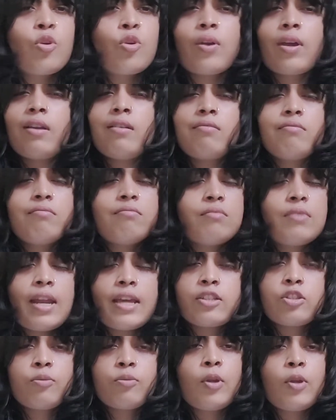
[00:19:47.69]
you can
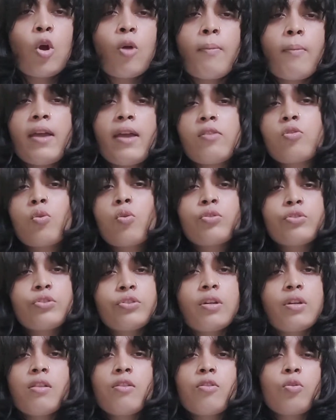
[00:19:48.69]
text me on my
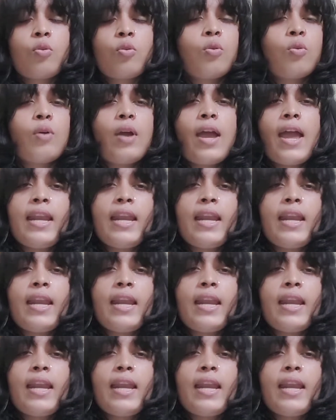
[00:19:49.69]
socials, you know,